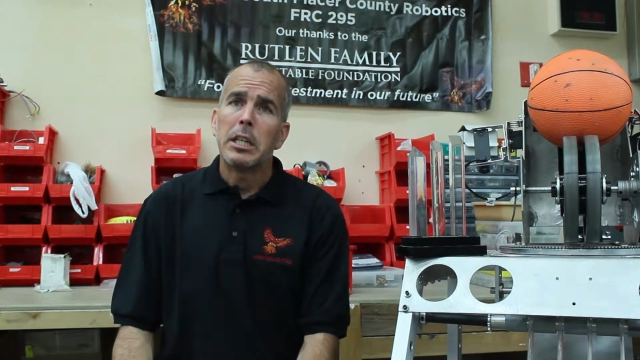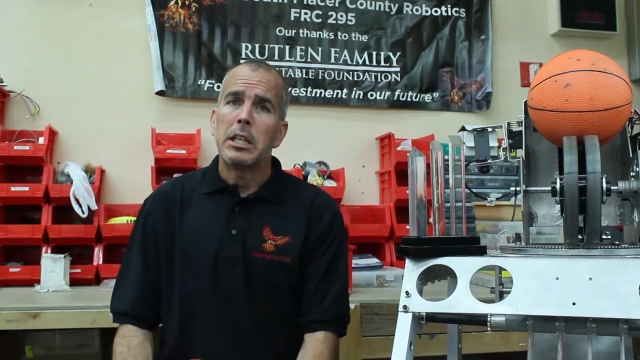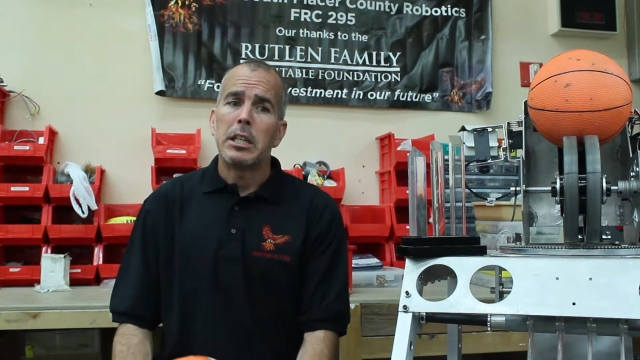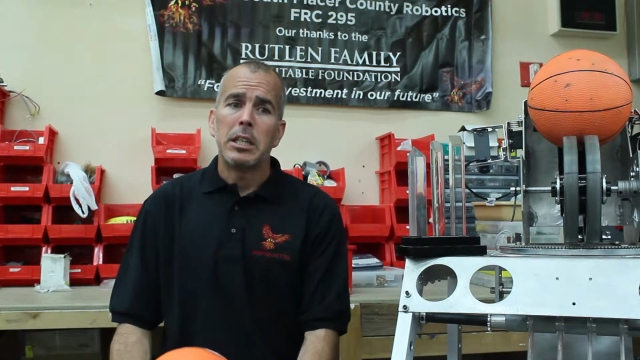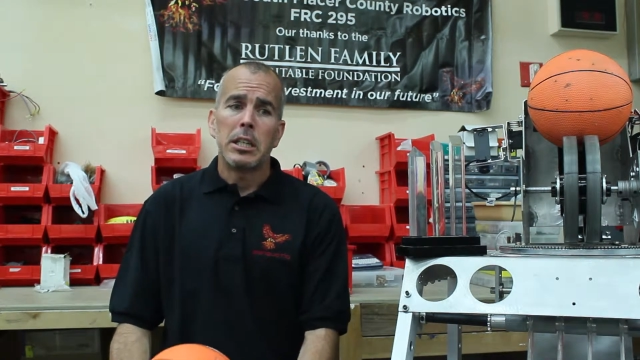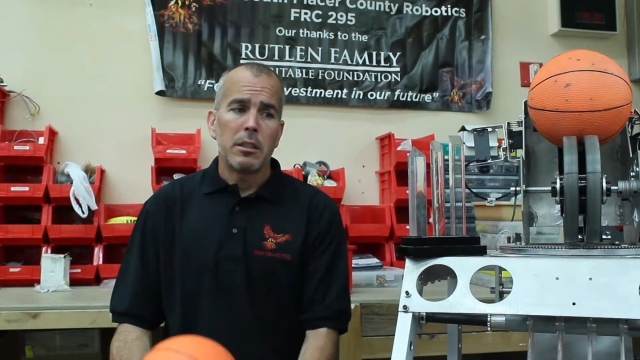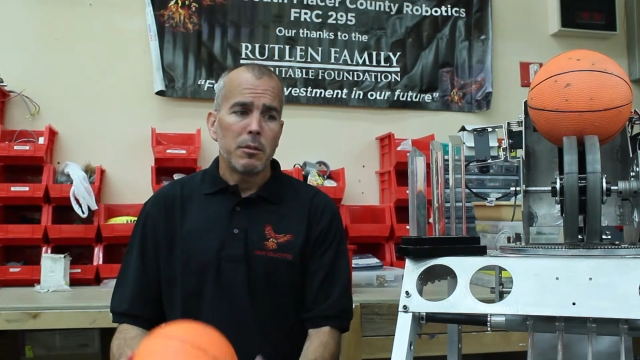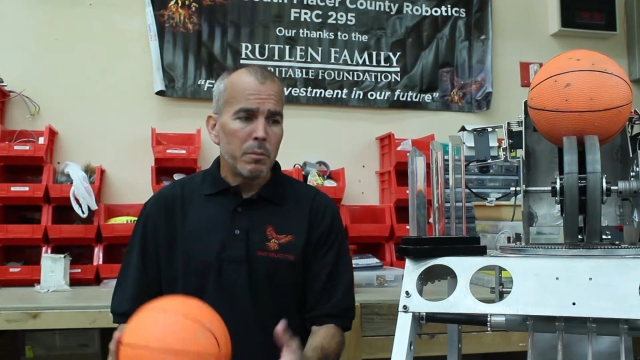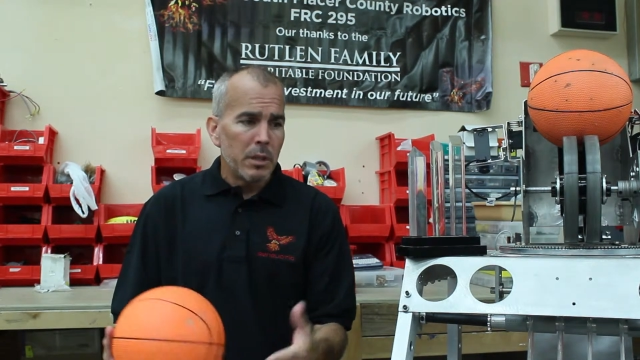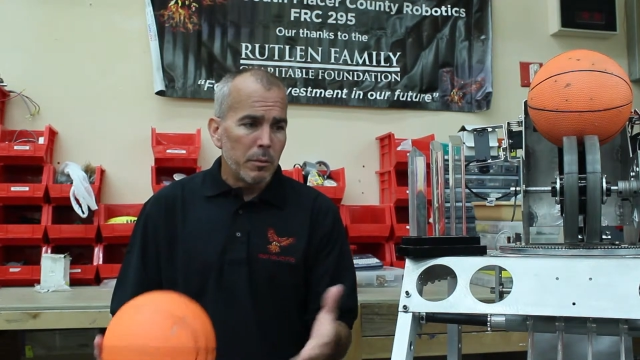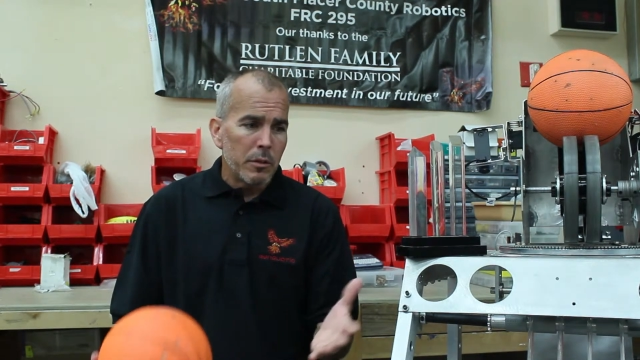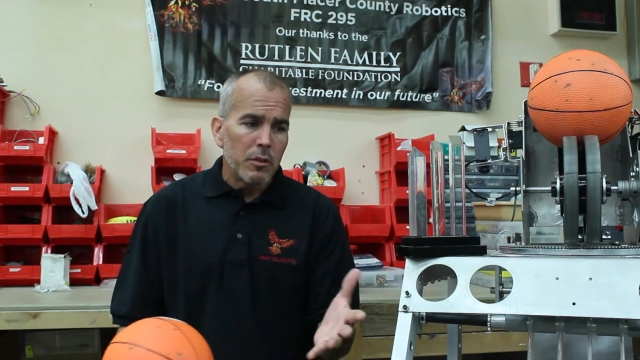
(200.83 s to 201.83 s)
and
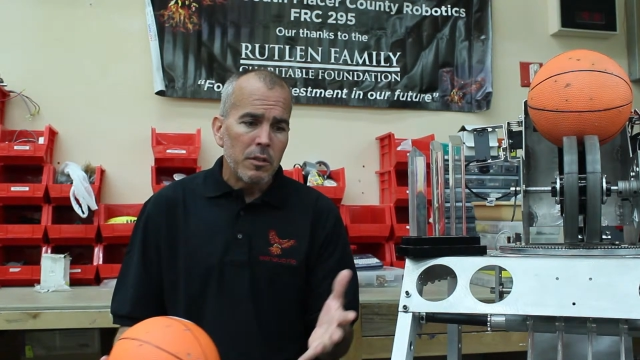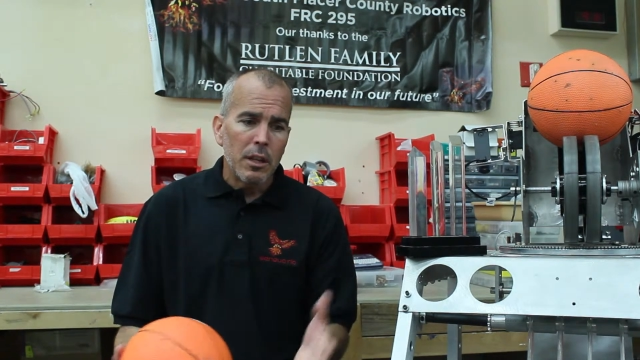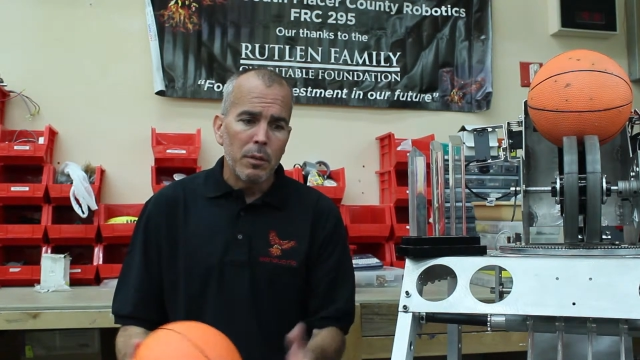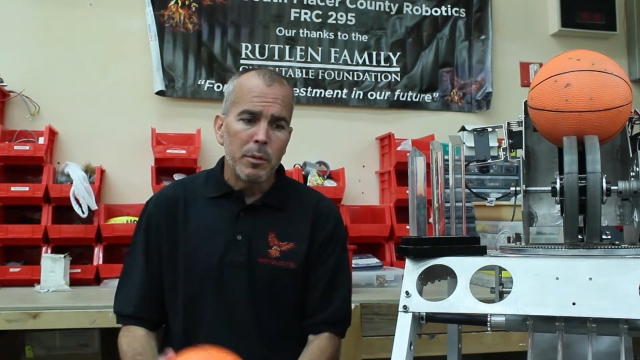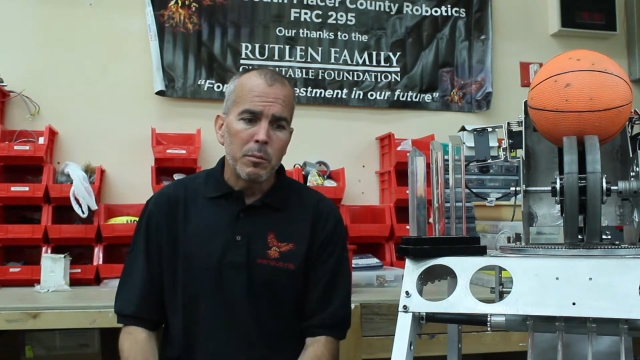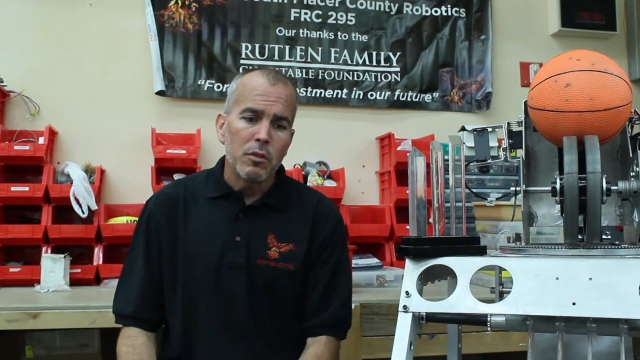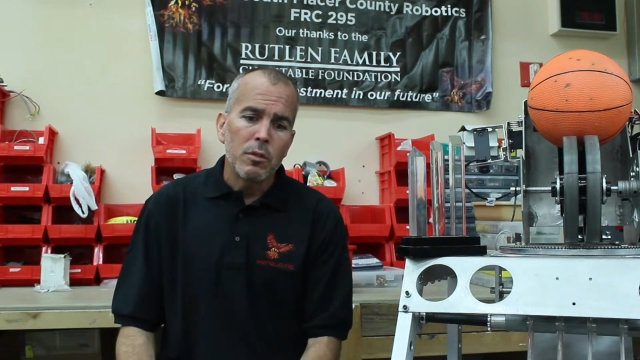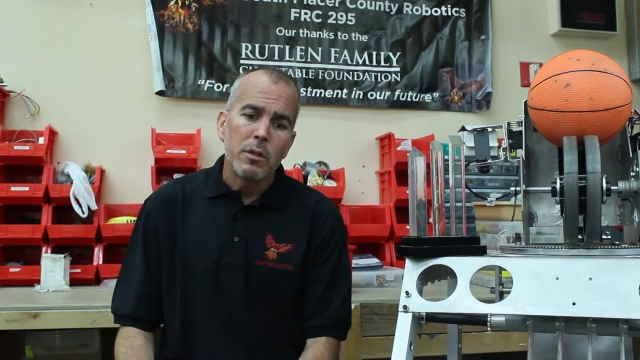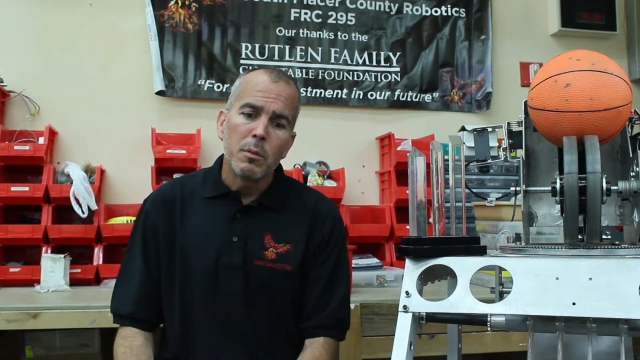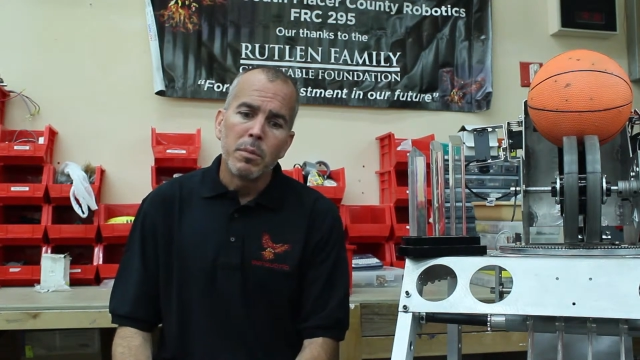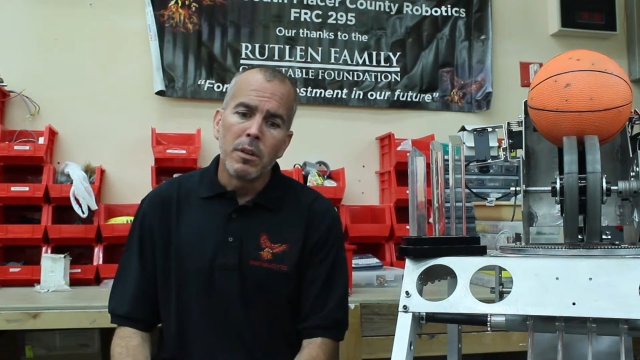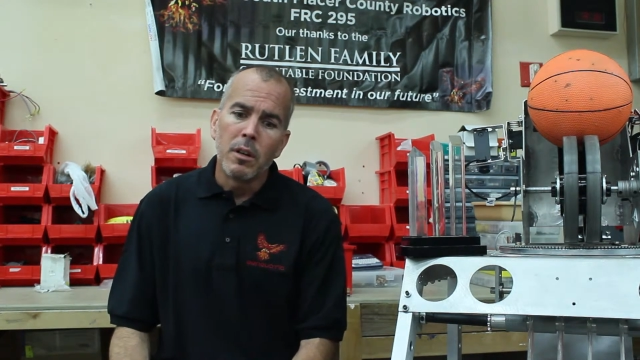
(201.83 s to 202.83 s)
be able to help them shoot
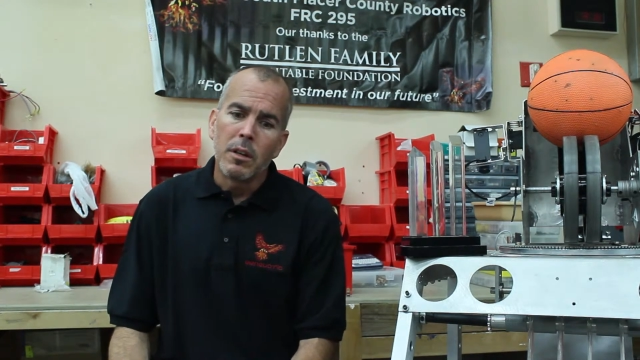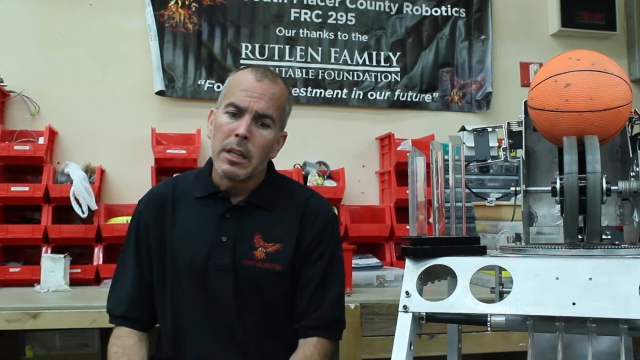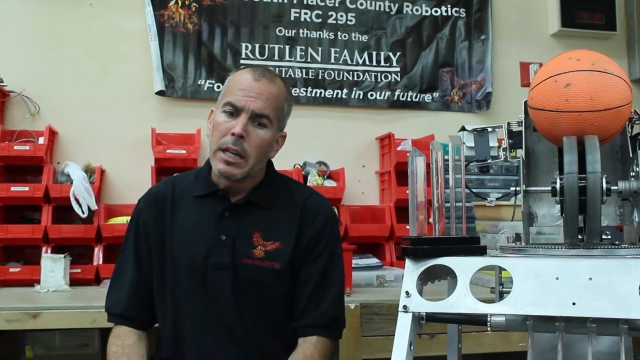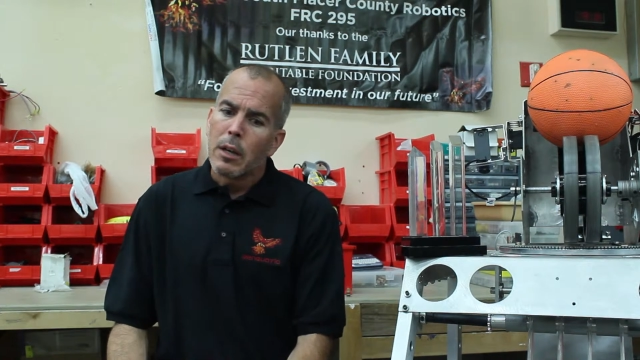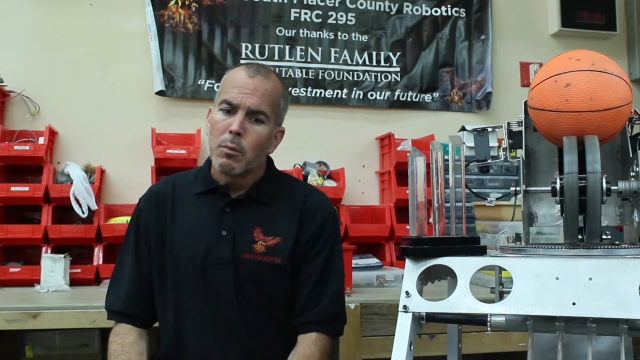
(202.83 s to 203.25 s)
the ball.